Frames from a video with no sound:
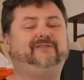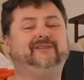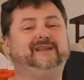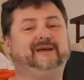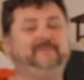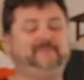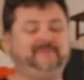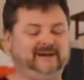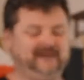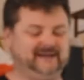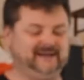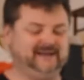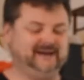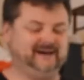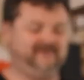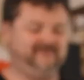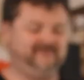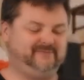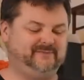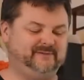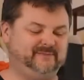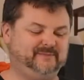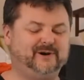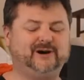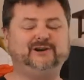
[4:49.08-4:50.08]
be
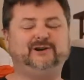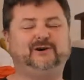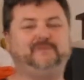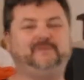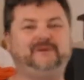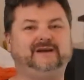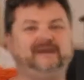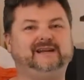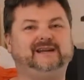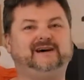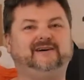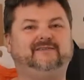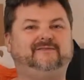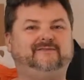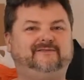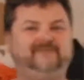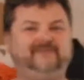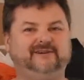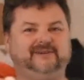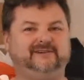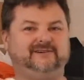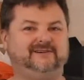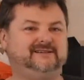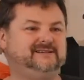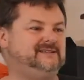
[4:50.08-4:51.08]
enough. Might not be enough
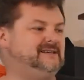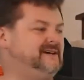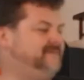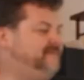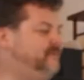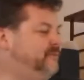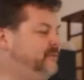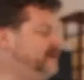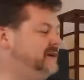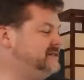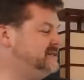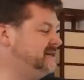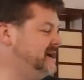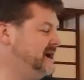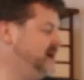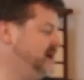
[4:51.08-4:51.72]
for 7 weeks,